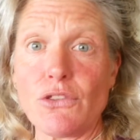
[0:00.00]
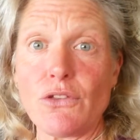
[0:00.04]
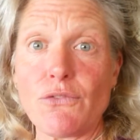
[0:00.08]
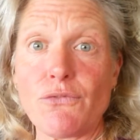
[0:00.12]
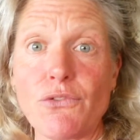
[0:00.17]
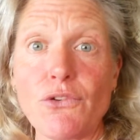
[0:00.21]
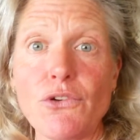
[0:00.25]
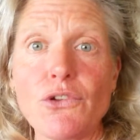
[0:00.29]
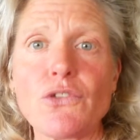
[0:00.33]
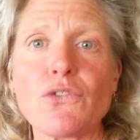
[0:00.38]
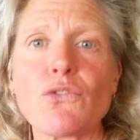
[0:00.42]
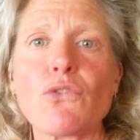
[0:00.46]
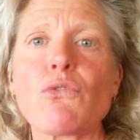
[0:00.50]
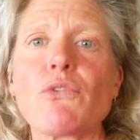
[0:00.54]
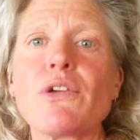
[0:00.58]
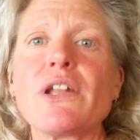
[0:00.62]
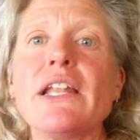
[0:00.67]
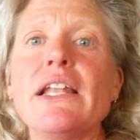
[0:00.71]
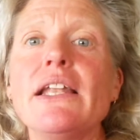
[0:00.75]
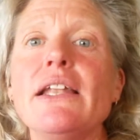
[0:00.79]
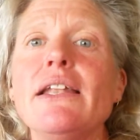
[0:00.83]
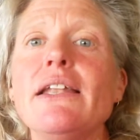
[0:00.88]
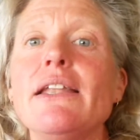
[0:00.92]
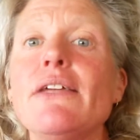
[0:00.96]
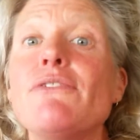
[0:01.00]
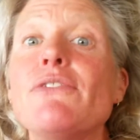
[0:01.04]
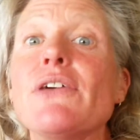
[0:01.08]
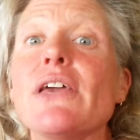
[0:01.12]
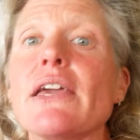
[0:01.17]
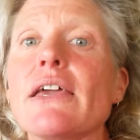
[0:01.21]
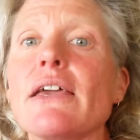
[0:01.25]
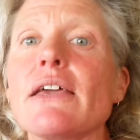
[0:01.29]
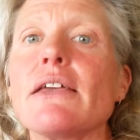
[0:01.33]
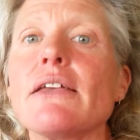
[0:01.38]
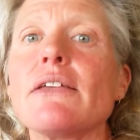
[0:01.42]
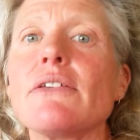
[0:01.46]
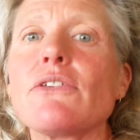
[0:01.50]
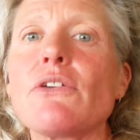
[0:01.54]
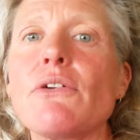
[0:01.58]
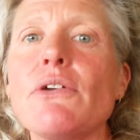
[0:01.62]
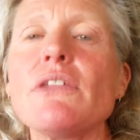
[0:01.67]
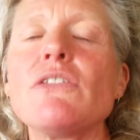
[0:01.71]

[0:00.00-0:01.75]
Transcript: The food is already living, so